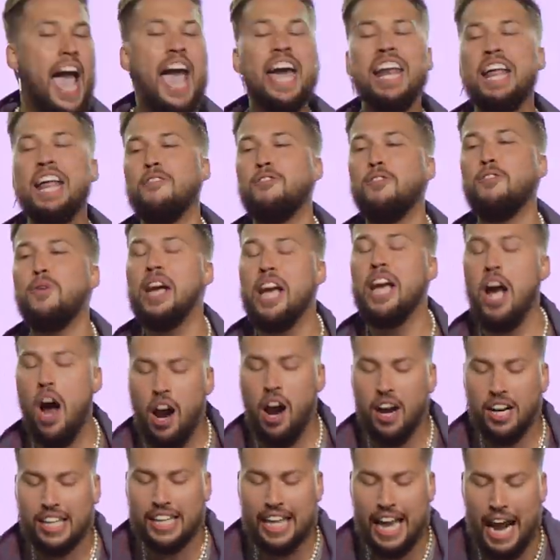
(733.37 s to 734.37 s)
And if we
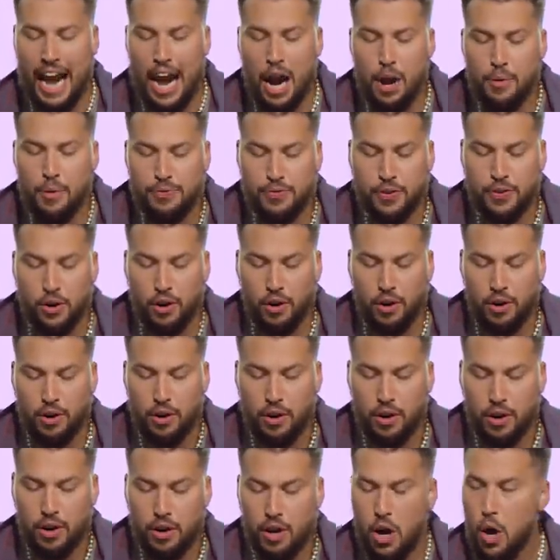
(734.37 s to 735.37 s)
aren't careful,
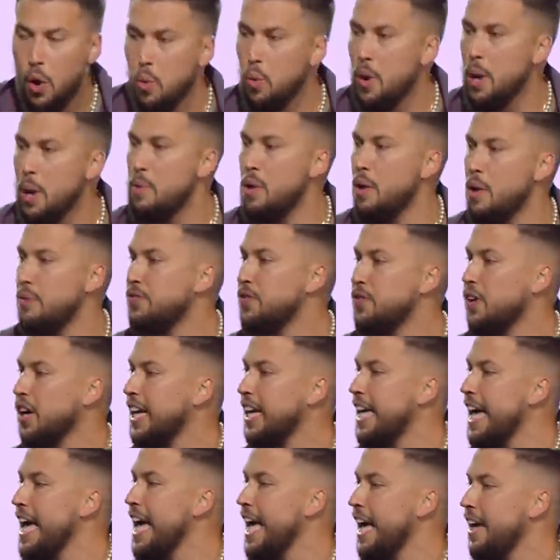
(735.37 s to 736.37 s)
we will
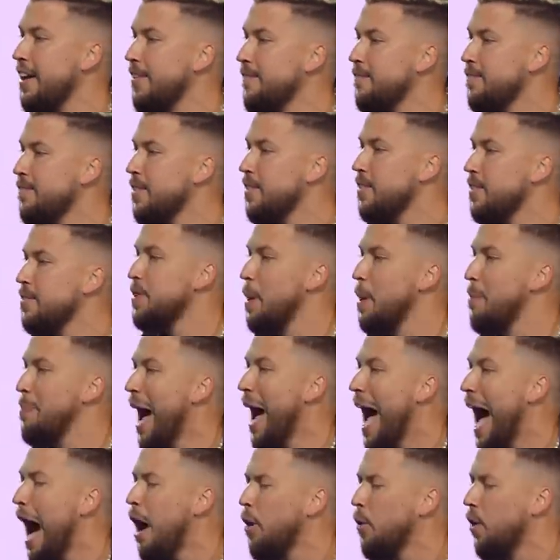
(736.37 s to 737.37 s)
forget the
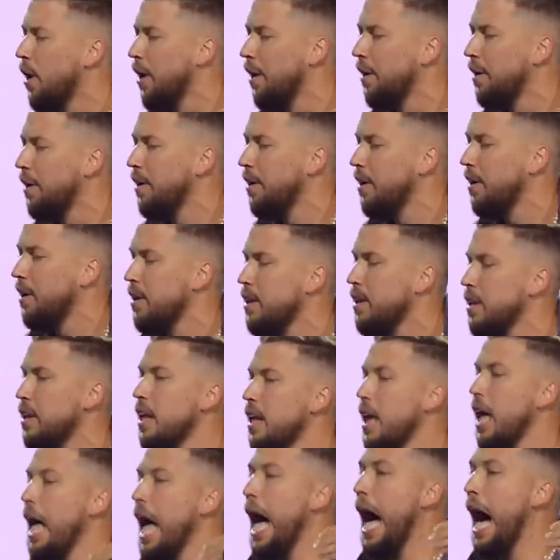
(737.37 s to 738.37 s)
power
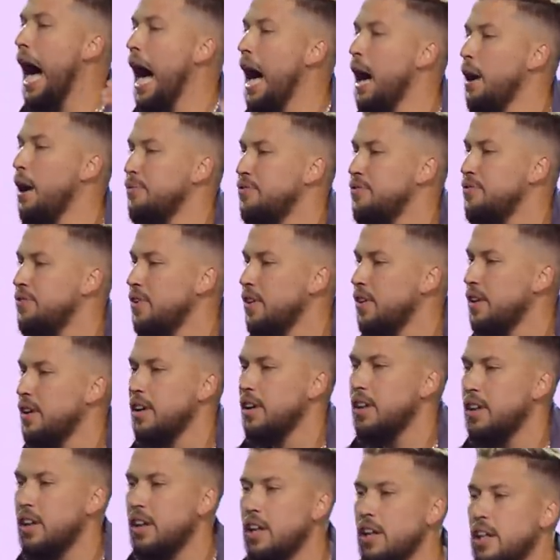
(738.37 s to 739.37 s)
of
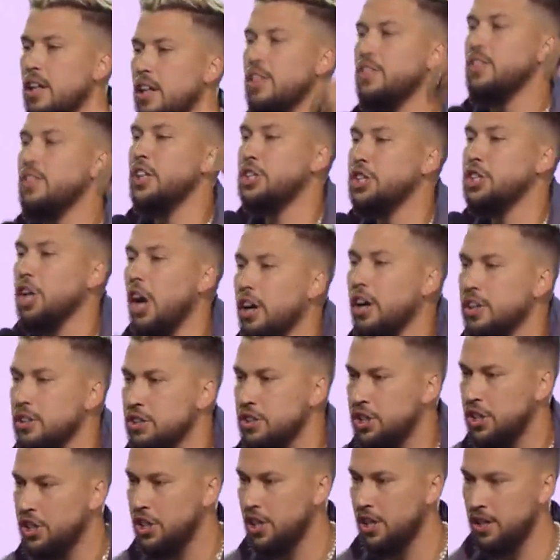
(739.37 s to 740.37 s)
the
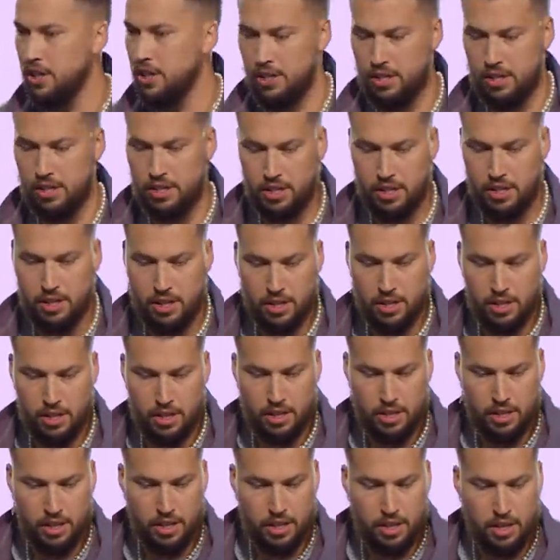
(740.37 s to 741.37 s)
church,
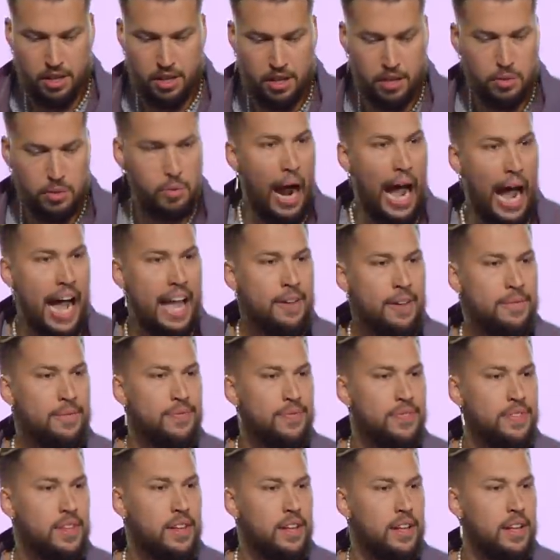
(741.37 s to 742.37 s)
right?
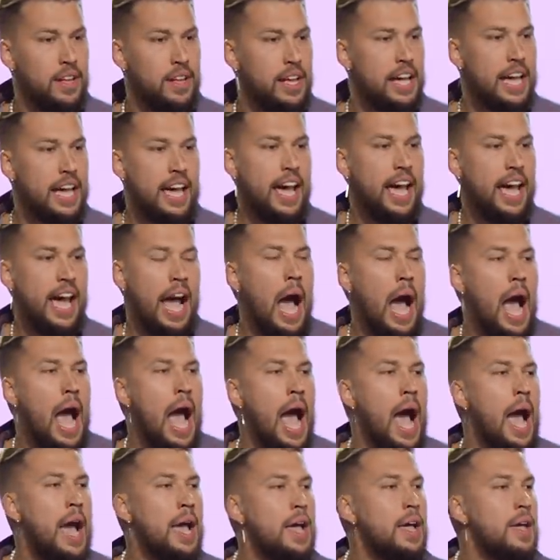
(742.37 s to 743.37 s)

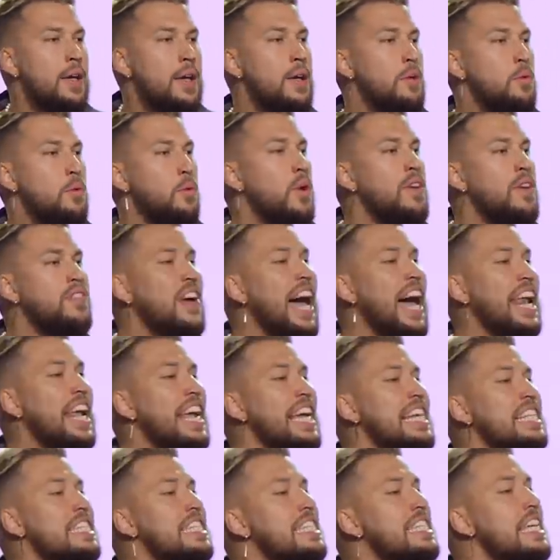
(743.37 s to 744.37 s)
I, we've got to
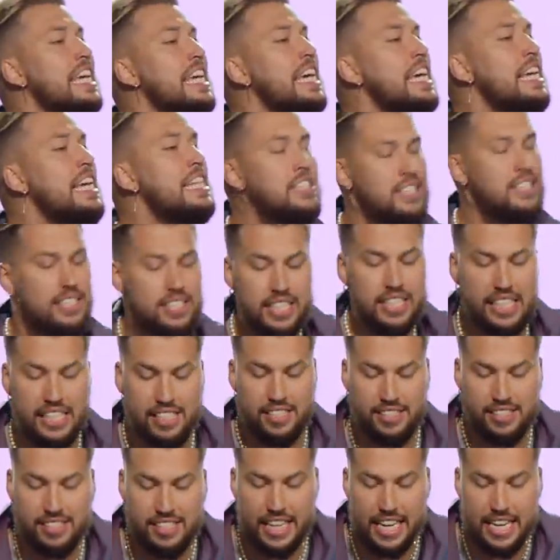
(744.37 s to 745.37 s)
intensely
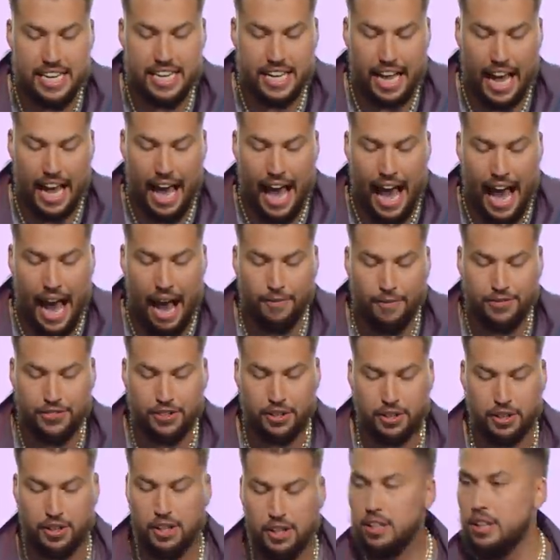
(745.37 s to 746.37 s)
seek
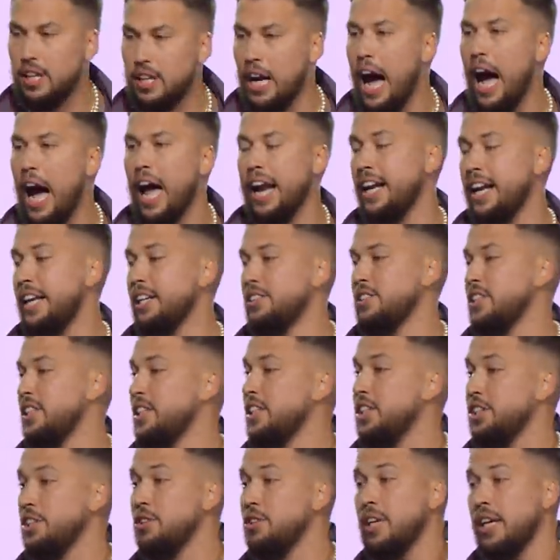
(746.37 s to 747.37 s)
after God. And here's the
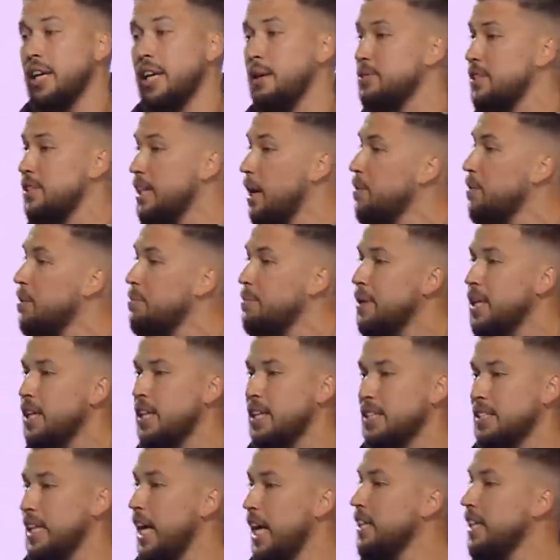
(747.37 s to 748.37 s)
deal. You can get upset with me
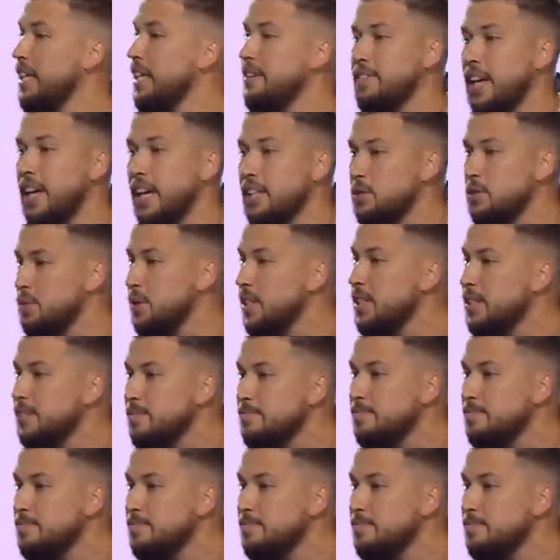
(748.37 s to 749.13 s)
because I leave next week.